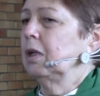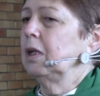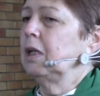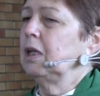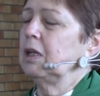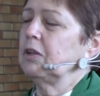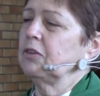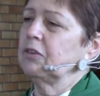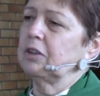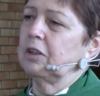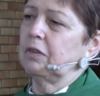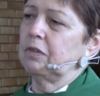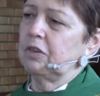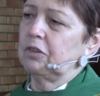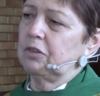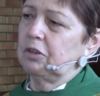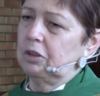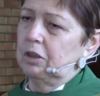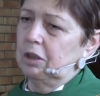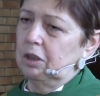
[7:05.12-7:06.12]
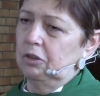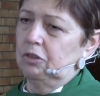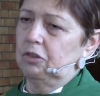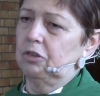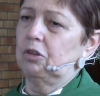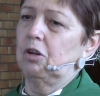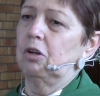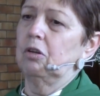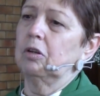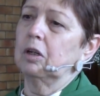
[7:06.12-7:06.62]
that he has given to
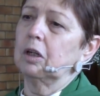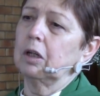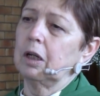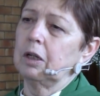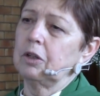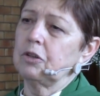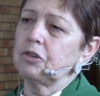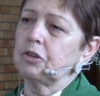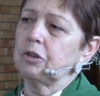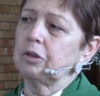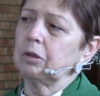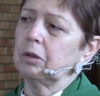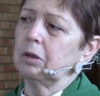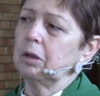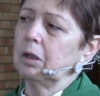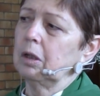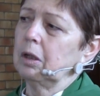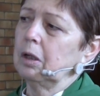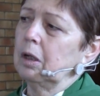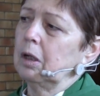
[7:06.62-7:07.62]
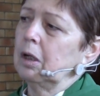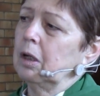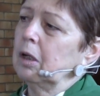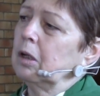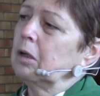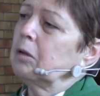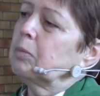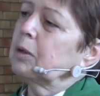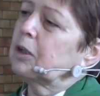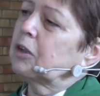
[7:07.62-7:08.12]
his congregation,
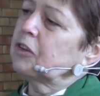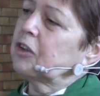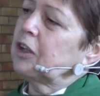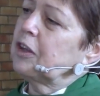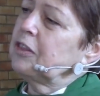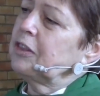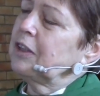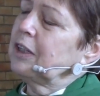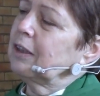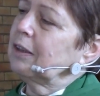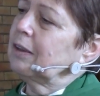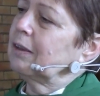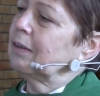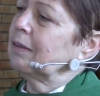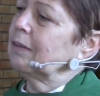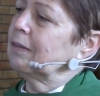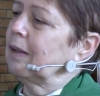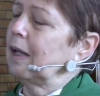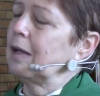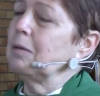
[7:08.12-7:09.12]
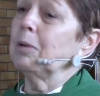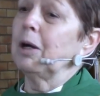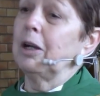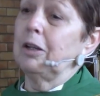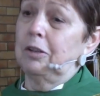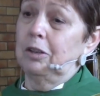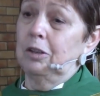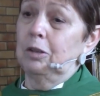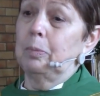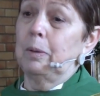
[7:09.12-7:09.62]
because I think they
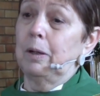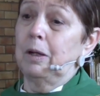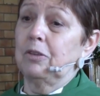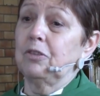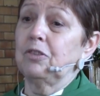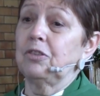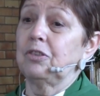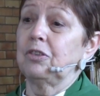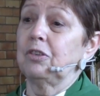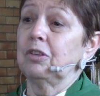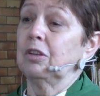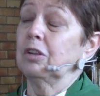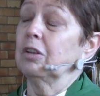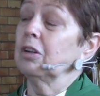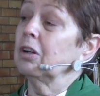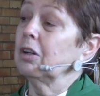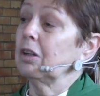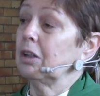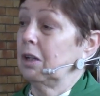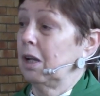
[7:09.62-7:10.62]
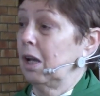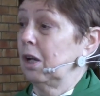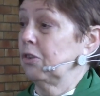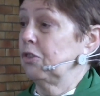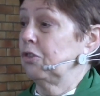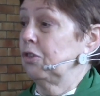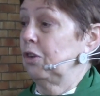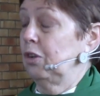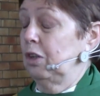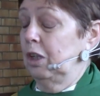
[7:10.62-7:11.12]
might help us on
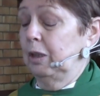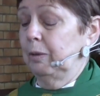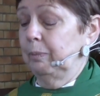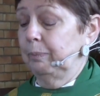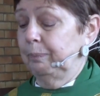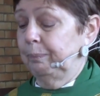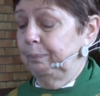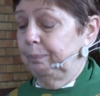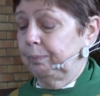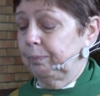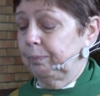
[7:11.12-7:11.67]
our journey.